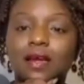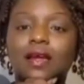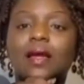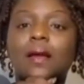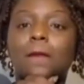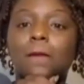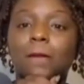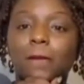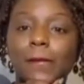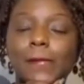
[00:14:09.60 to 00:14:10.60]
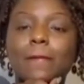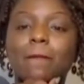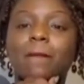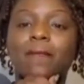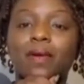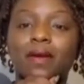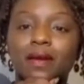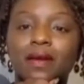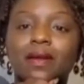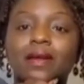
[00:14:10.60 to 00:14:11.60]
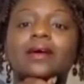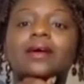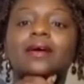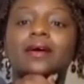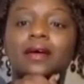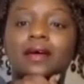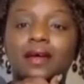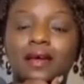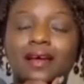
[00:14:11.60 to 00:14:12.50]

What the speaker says: is what held it up, where